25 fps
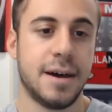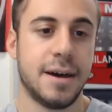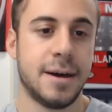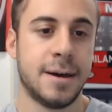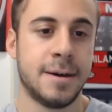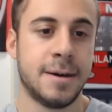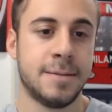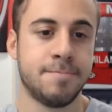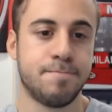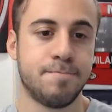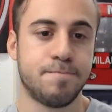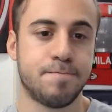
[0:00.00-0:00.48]

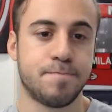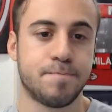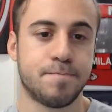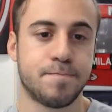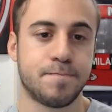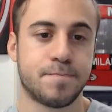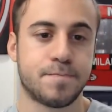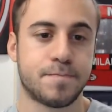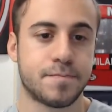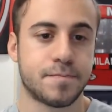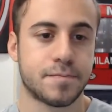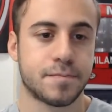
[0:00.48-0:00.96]

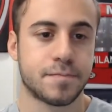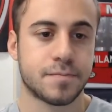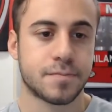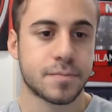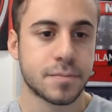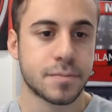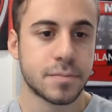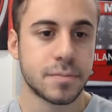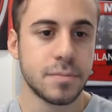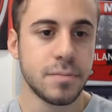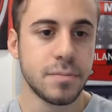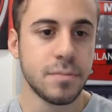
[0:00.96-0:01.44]

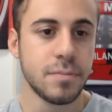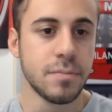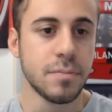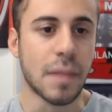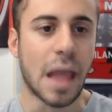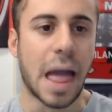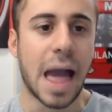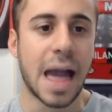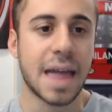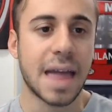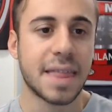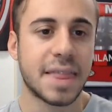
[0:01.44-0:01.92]

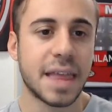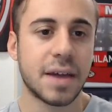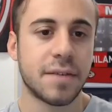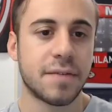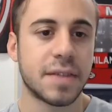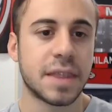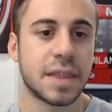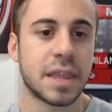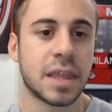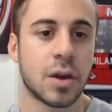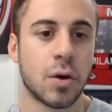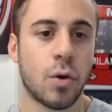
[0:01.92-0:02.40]
I
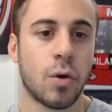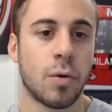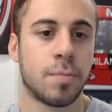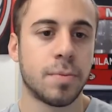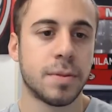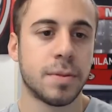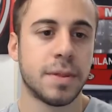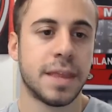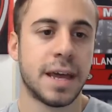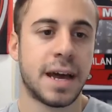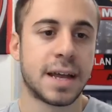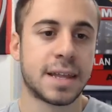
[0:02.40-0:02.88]
definitely hope
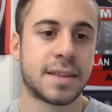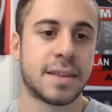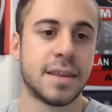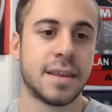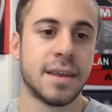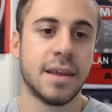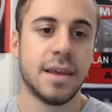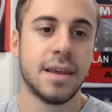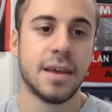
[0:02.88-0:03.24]
that